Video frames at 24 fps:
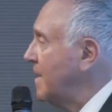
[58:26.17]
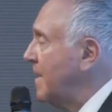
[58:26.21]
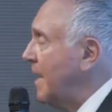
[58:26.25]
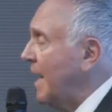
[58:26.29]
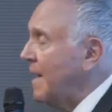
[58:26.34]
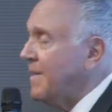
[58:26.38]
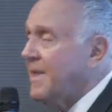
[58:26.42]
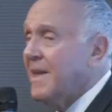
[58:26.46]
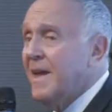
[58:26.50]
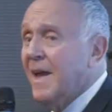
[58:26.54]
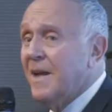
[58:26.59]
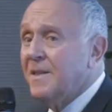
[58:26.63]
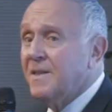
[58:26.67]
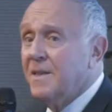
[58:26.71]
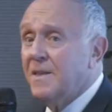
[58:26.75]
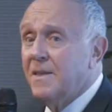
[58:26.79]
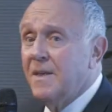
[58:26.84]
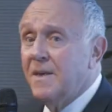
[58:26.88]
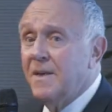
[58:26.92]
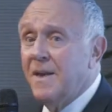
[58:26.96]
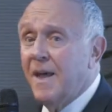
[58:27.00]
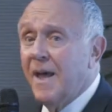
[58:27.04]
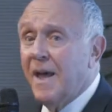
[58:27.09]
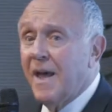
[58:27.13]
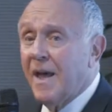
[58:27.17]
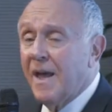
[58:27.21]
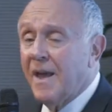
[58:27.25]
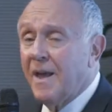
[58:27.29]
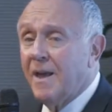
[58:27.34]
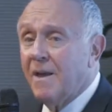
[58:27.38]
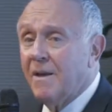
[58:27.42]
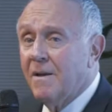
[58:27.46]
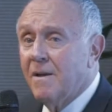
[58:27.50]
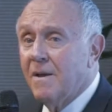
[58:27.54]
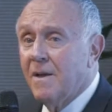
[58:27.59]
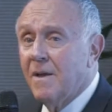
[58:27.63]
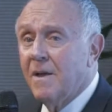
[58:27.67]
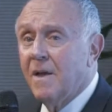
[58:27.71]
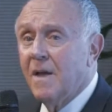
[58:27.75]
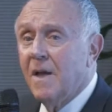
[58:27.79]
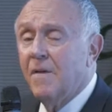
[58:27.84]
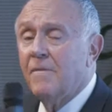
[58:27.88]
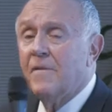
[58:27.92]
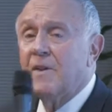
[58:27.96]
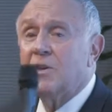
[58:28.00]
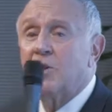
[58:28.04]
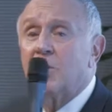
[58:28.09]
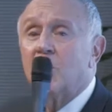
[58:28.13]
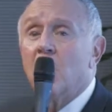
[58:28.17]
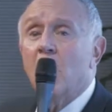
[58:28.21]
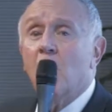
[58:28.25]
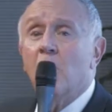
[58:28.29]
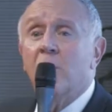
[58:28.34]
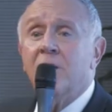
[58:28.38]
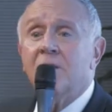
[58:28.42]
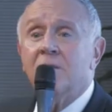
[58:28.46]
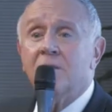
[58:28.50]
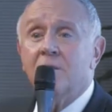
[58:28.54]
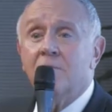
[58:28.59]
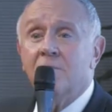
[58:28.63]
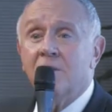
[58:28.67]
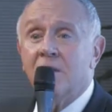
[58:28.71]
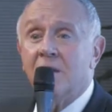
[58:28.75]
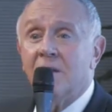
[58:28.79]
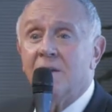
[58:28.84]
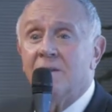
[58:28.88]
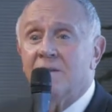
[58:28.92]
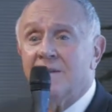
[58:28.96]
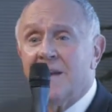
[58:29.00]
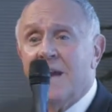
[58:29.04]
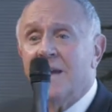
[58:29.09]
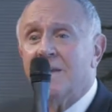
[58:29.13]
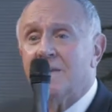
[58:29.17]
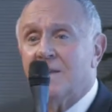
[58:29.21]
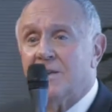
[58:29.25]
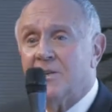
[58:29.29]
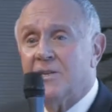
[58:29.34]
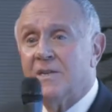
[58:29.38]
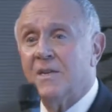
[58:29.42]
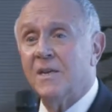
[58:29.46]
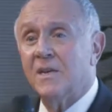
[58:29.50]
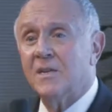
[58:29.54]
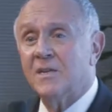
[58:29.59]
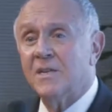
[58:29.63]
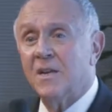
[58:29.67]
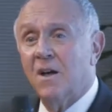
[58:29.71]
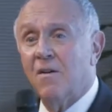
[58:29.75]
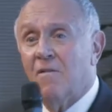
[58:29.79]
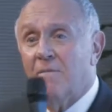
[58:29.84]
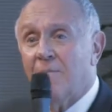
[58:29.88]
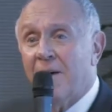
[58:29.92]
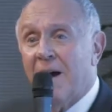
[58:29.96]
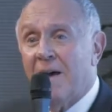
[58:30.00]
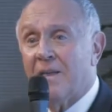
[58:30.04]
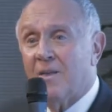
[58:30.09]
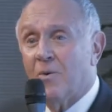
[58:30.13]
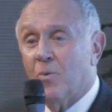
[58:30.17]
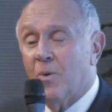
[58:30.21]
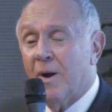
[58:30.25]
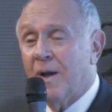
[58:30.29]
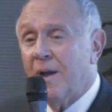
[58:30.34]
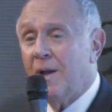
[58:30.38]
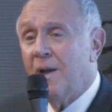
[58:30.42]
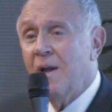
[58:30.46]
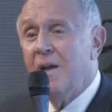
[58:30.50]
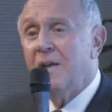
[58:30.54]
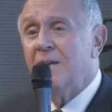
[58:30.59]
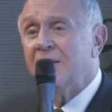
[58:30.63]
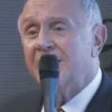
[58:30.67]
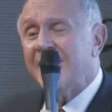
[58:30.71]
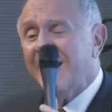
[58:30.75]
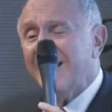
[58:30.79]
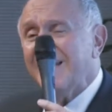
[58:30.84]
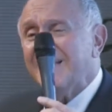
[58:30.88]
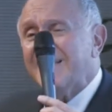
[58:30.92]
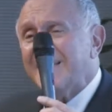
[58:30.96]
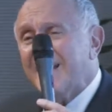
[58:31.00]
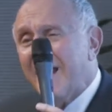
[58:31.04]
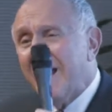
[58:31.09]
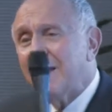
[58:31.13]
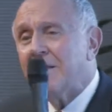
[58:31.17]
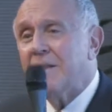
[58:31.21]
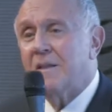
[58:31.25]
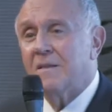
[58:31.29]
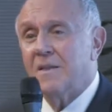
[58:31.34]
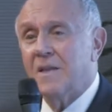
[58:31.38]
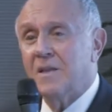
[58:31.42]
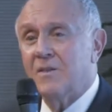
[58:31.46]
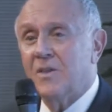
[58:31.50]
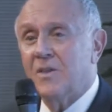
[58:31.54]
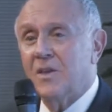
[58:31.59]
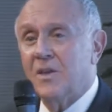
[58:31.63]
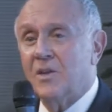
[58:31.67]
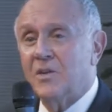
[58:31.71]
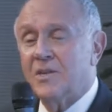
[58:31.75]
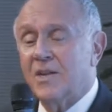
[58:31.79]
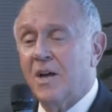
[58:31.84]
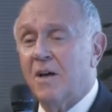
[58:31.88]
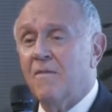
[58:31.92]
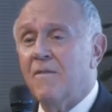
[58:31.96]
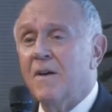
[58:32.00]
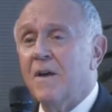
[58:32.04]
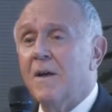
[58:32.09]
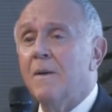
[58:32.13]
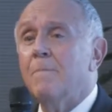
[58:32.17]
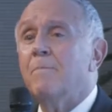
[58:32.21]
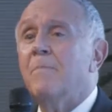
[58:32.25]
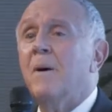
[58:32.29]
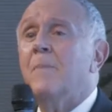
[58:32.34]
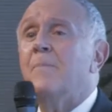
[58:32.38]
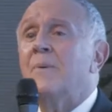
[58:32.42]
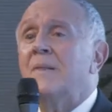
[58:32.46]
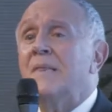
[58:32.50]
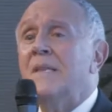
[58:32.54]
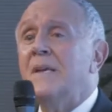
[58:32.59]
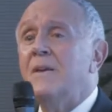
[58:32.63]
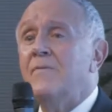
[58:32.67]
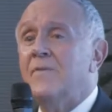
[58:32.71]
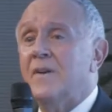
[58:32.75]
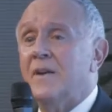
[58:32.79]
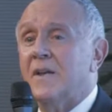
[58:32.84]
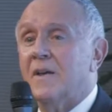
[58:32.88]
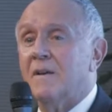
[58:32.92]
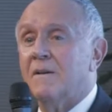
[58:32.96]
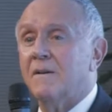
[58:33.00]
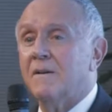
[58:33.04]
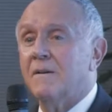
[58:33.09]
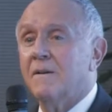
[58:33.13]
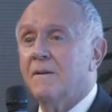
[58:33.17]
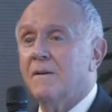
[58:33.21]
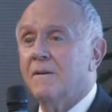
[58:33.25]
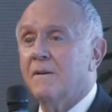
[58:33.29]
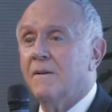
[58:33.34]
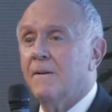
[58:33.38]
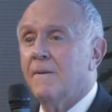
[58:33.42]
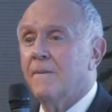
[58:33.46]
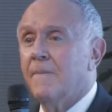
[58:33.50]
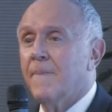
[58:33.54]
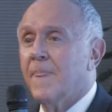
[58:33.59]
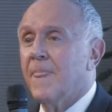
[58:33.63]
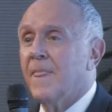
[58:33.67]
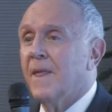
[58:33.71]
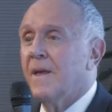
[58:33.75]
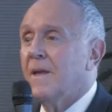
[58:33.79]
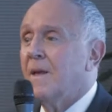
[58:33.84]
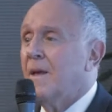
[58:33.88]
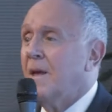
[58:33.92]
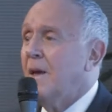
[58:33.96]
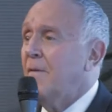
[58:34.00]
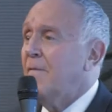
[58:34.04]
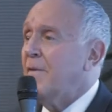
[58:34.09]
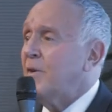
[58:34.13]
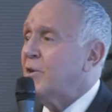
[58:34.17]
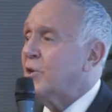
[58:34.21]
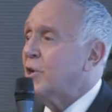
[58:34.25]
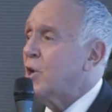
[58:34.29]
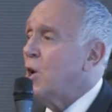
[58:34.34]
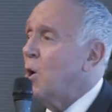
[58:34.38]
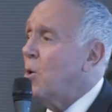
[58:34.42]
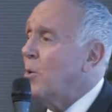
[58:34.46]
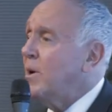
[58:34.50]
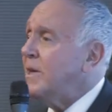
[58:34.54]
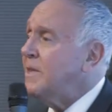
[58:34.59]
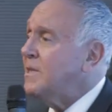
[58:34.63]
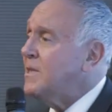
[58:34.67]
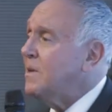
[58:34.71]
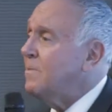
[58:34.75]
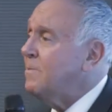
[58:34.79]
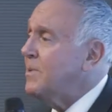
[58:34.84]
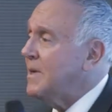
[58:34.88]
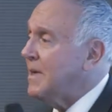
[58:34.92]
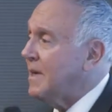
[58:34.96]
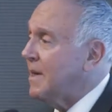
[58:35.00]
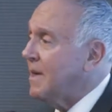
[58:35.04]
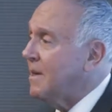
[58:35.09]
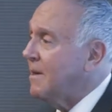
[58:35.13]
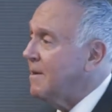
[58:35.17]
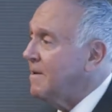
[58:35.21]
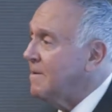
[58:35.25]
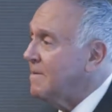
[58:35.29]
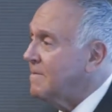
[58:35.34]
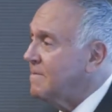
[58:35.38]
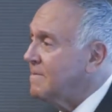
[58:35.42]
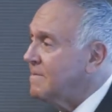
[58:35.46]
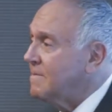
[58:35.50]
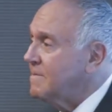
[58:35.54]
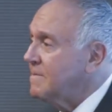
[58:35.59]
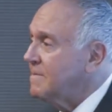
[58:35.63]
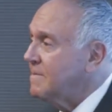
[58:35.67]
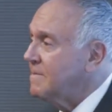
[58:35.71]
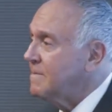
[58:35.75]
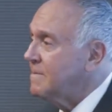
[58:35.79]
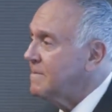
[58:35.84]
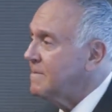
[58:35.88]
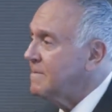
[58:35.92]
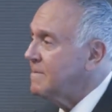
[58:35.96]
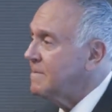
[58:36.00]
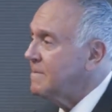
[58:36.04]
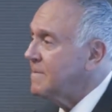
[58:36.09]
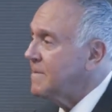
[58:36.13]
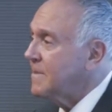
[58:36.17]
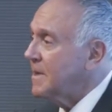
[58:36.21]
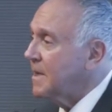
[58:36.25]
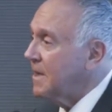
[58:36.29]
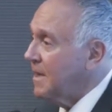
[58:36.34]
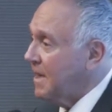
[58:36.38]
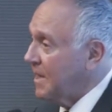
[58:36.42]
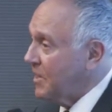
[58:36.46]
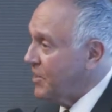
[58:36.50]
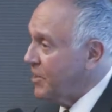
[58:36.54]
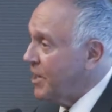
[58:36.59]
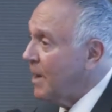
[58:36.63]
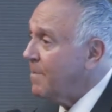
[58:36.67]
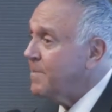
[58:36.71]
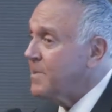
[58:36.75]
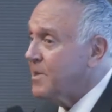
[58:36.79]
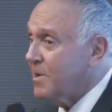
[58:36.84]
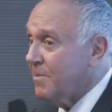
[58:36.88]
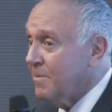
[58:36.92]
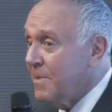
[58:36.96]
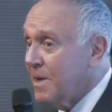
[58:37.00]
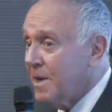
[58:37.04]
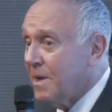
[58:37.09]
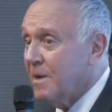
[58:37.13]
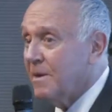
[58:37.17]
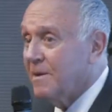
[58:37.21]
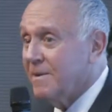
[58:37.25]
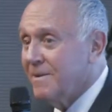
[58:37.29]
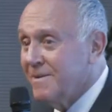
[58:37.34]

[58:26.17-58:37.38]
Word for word: At the end of the day, if it's going to be, say this to yourself, by the way, say it silently to yourself, but believe in it. If it's going to be, it's up to me.